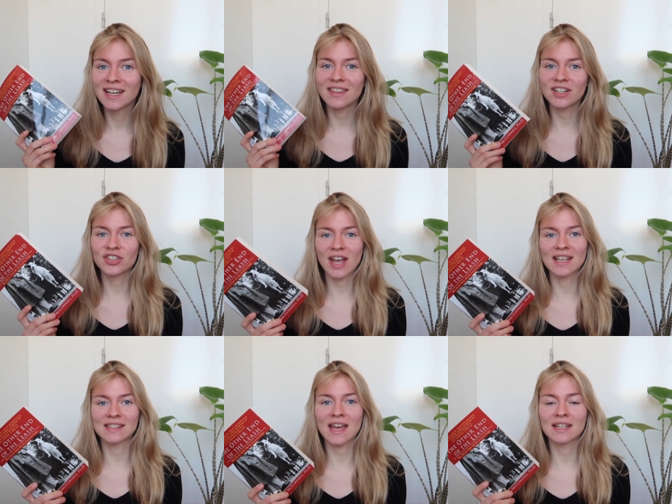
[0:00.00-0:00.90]
that she
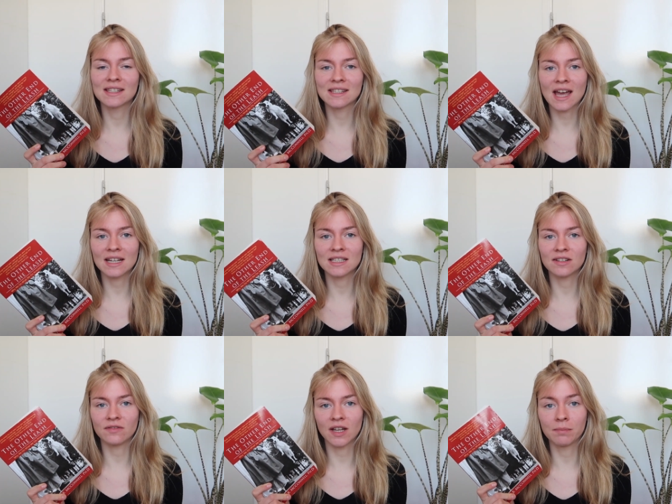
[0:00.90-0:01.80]
has that
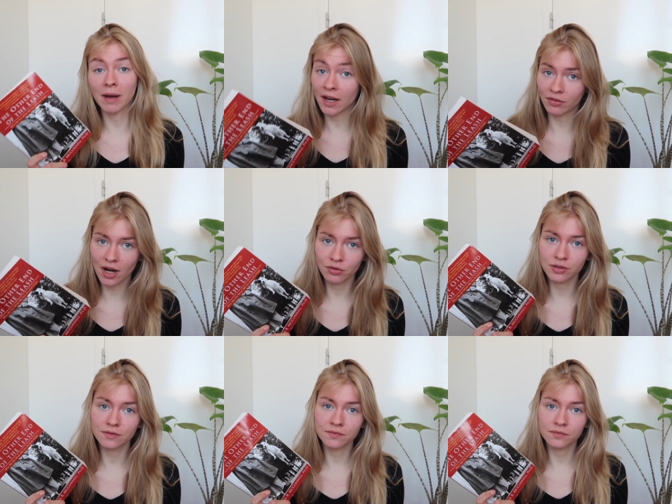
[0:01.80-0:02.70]
scientific background.